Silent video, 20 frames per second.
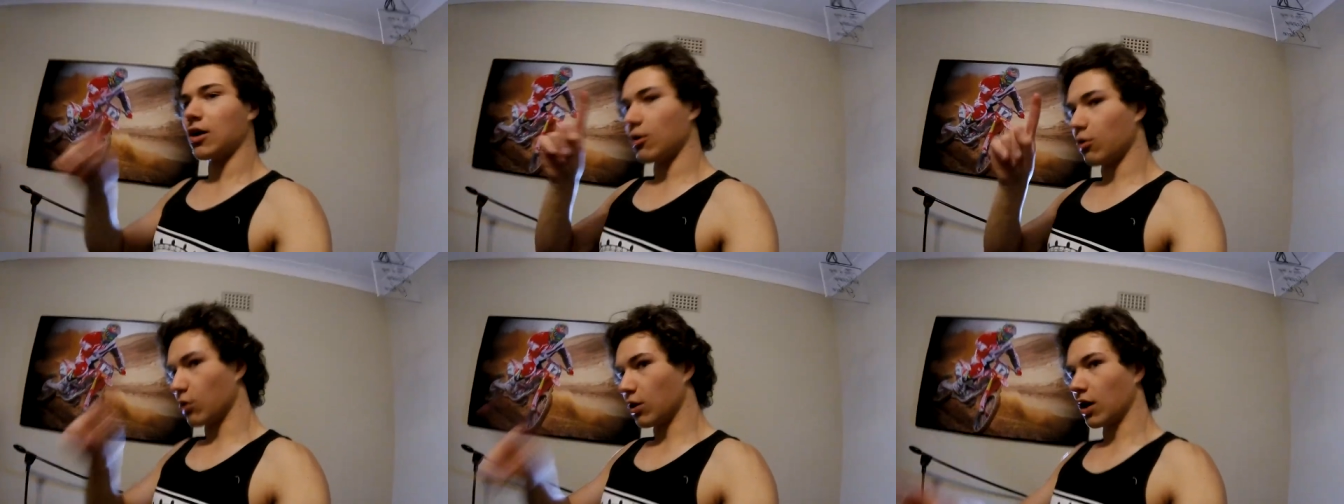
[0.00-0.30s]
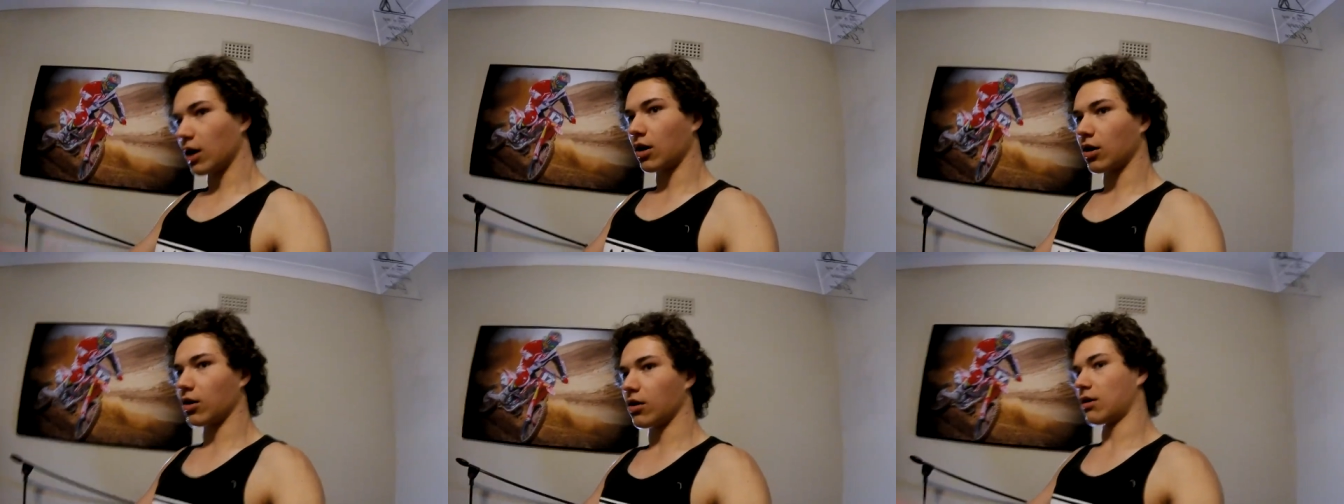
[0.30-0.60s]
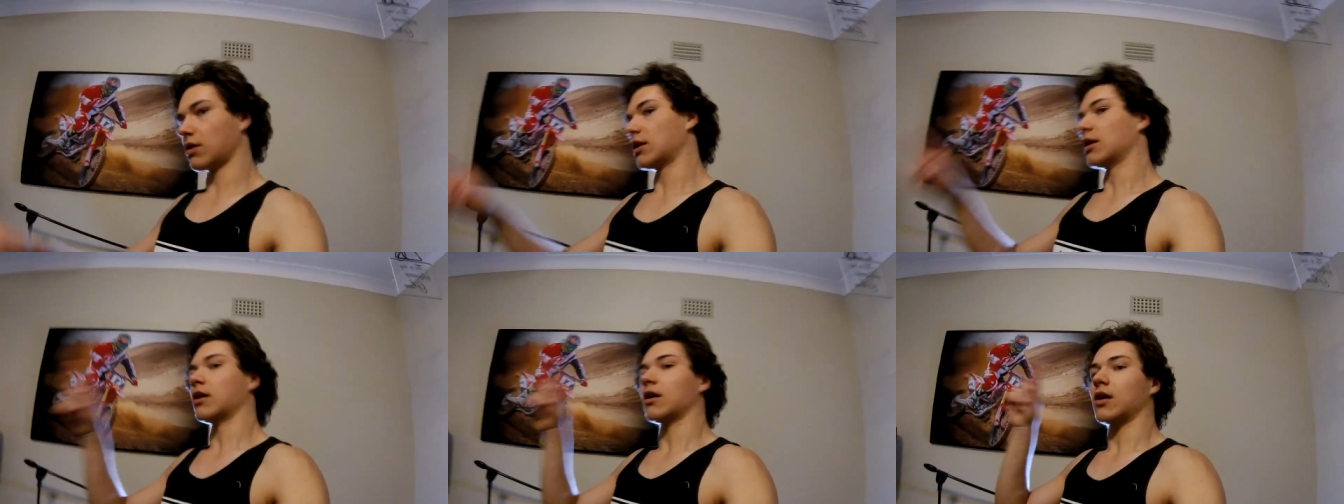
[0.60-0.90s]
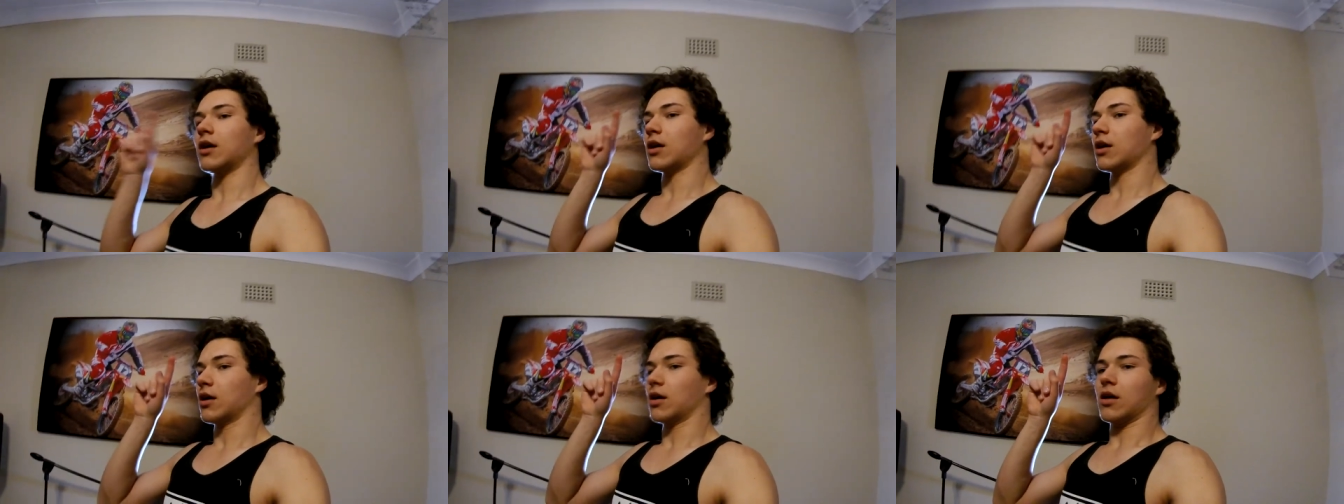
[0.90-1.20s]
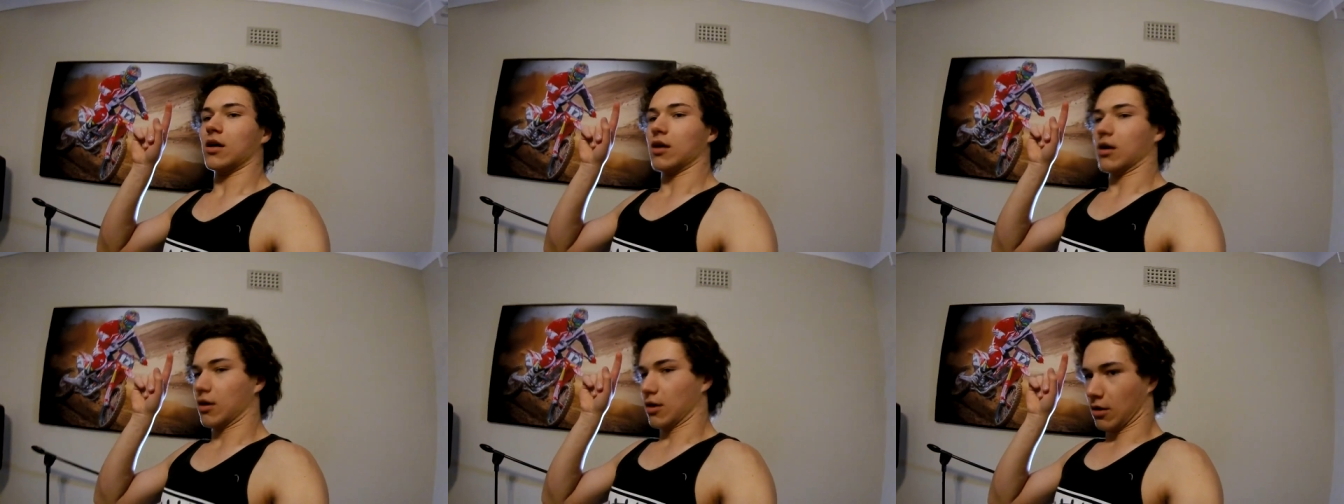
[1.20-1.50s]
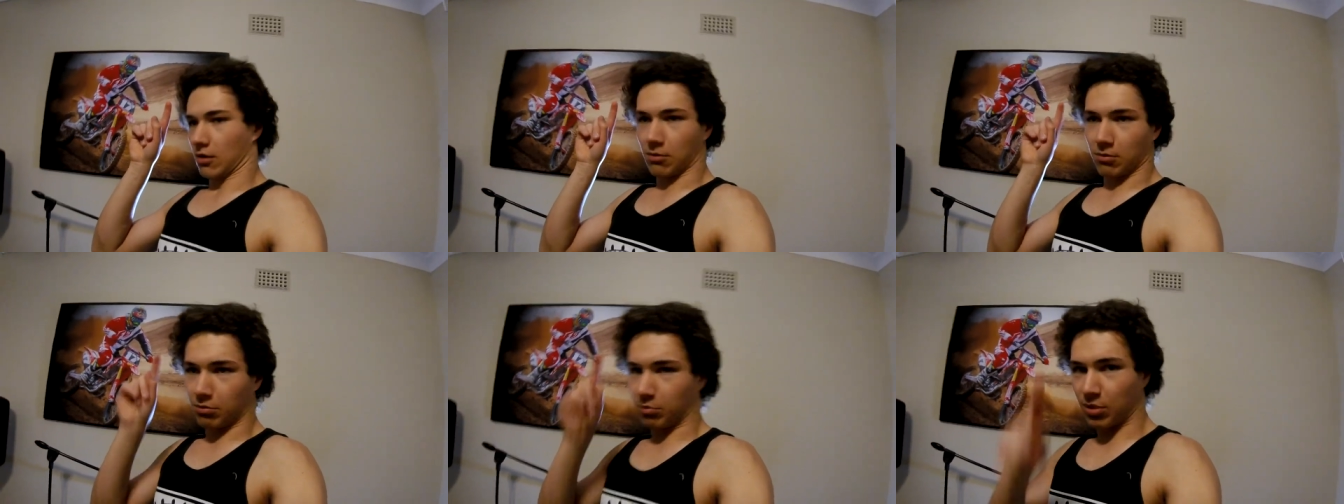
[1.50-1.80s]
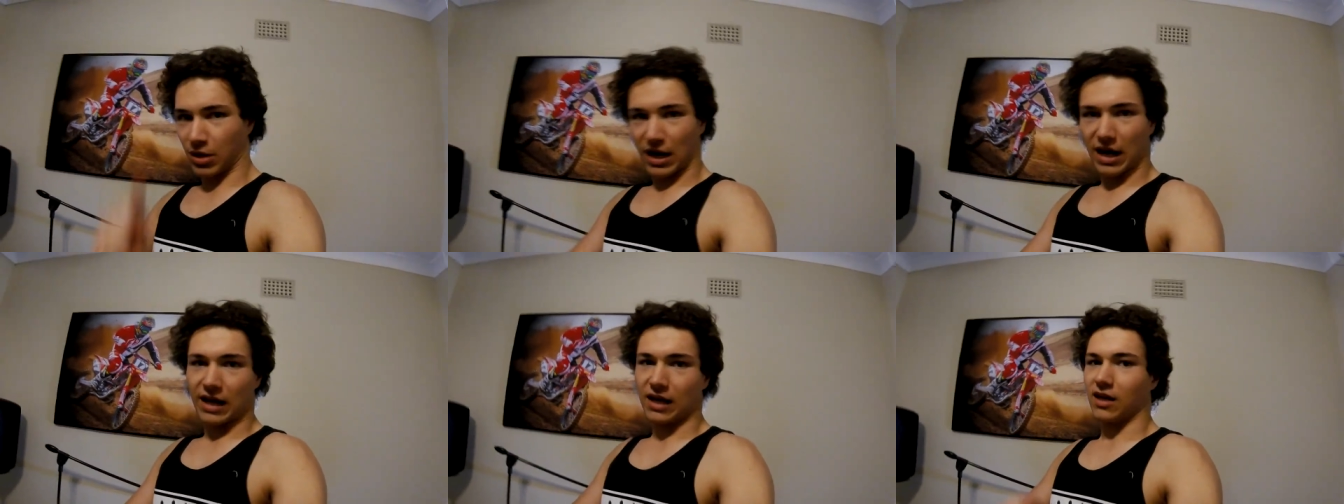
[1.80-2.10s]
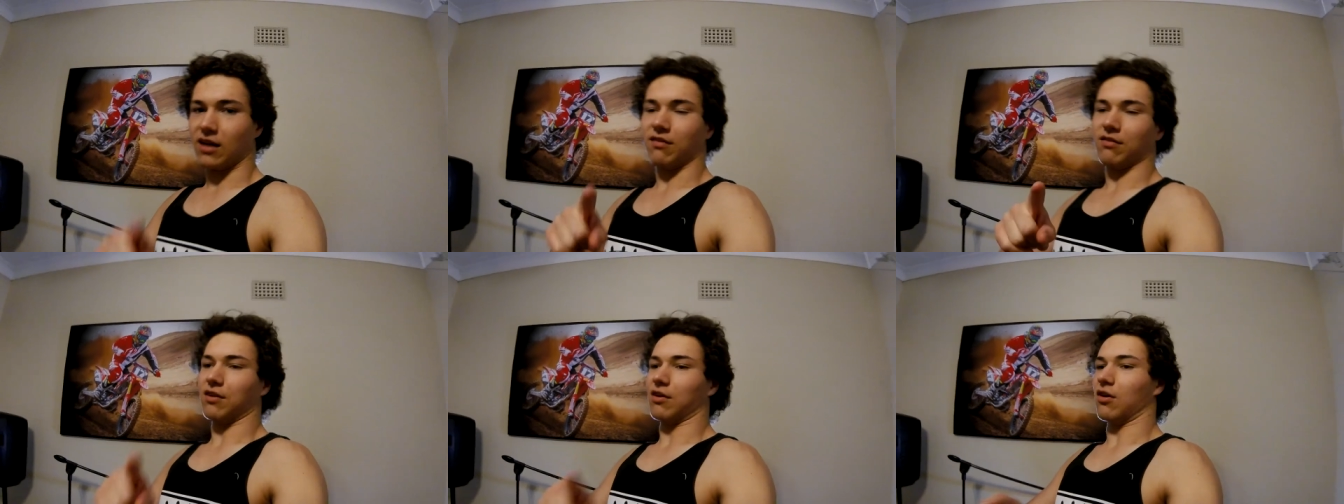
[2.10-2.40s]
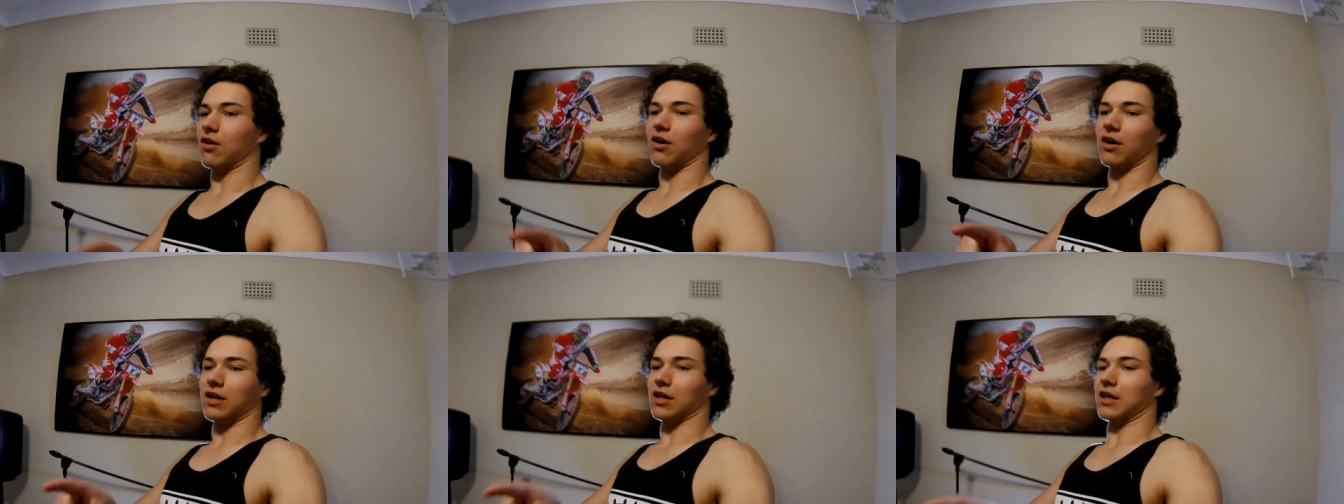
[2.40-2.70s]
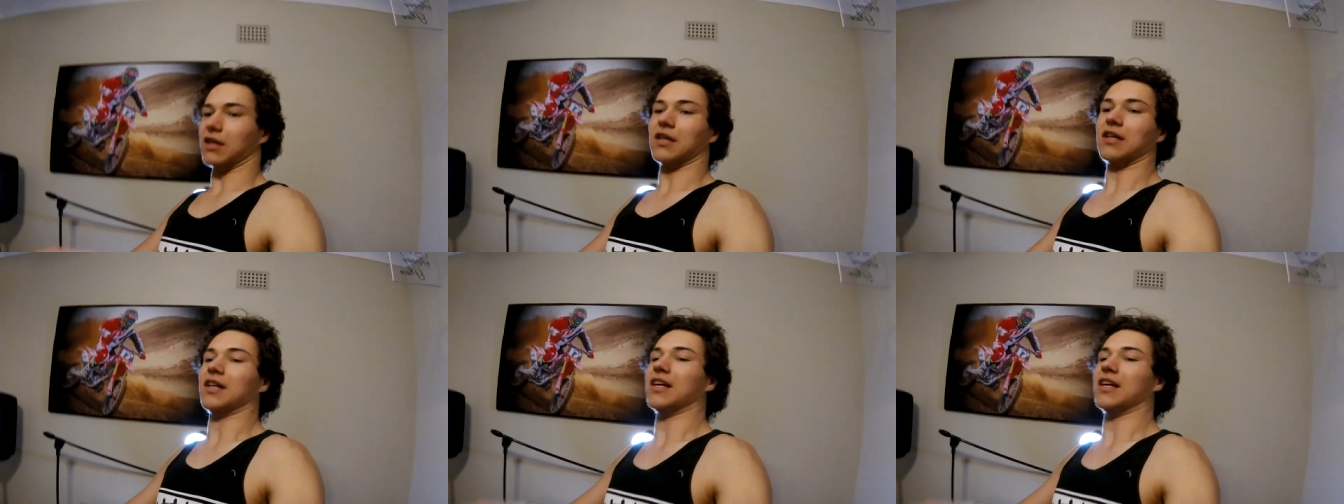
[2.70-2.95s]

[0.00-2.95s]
Work hard, play even harder.